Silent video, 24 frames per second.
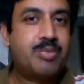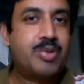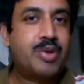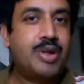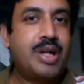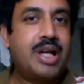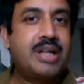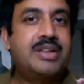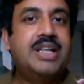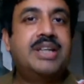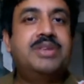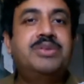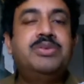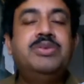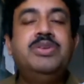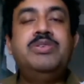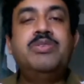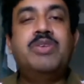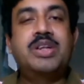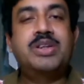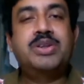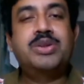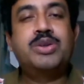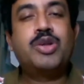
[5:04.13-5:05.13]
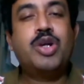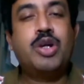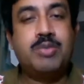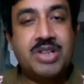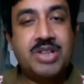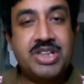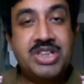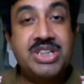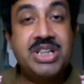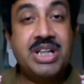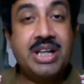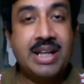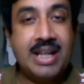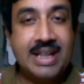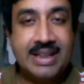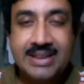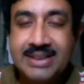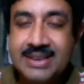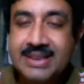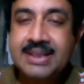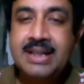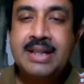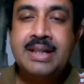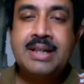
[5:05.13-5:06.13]
product that we want to
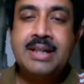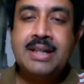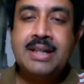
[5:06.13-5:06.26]
commercialize.